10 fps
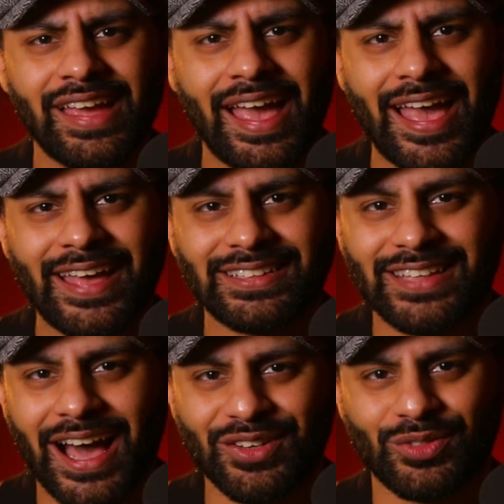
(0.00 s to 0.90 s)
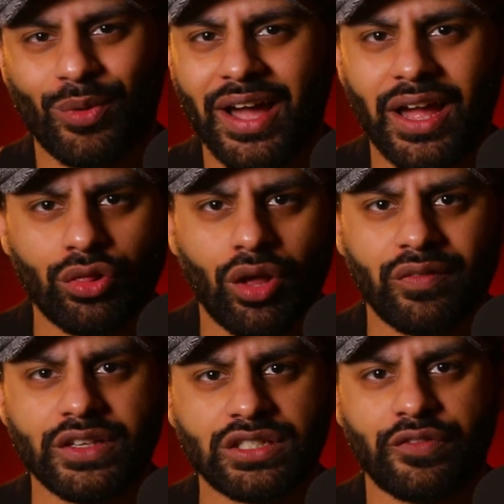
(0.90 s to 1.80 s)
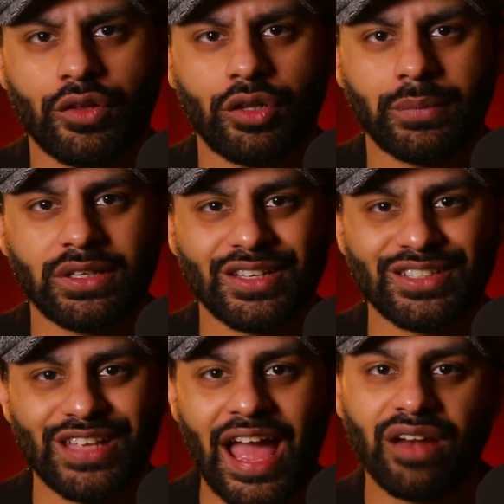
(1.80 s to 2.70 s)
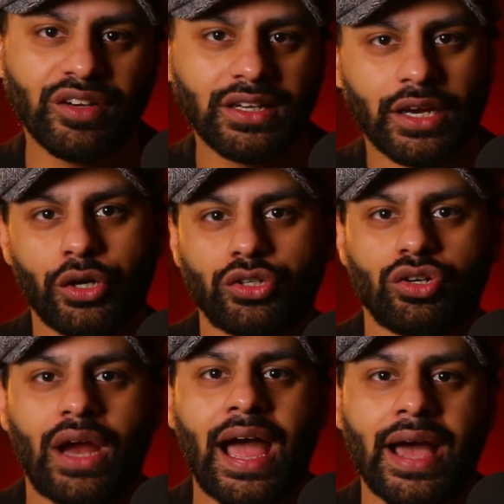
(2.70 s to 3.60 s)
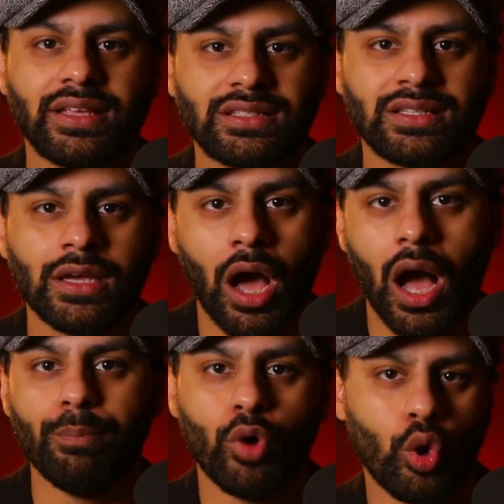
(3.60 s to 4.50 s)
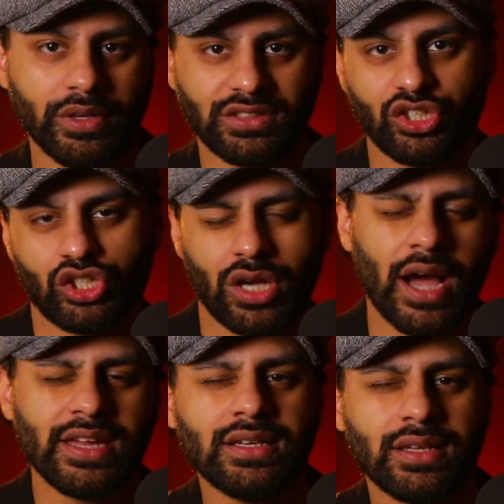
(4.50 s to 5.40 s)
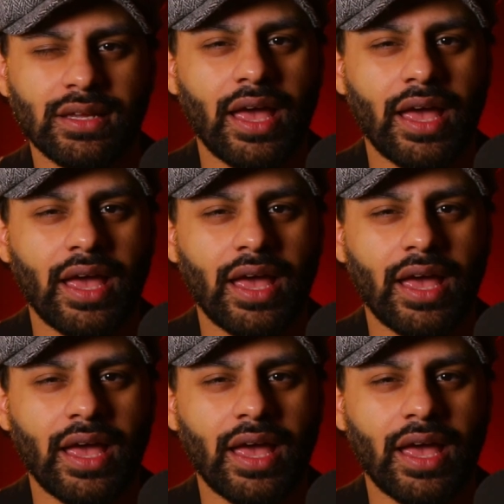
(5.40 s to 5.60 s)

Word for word: and that is why I love this film because every character has a moment to shine,